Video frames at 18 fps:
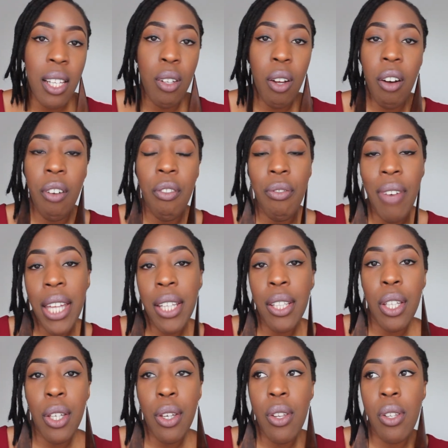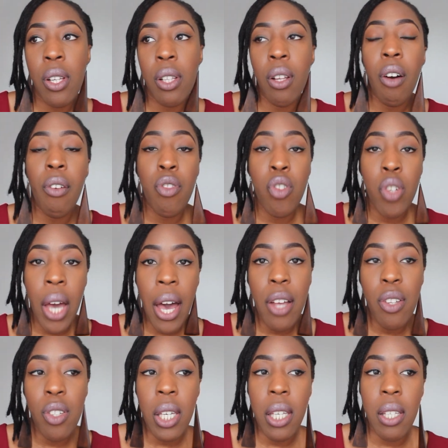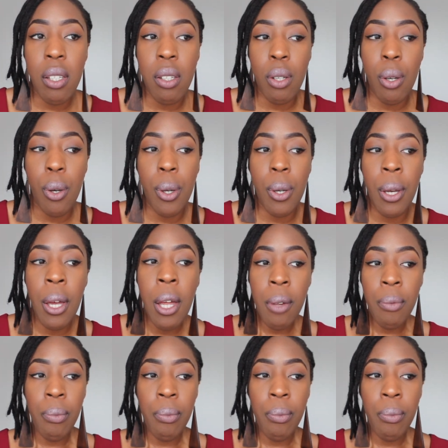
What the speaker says: a lot of venues, a lot of churches to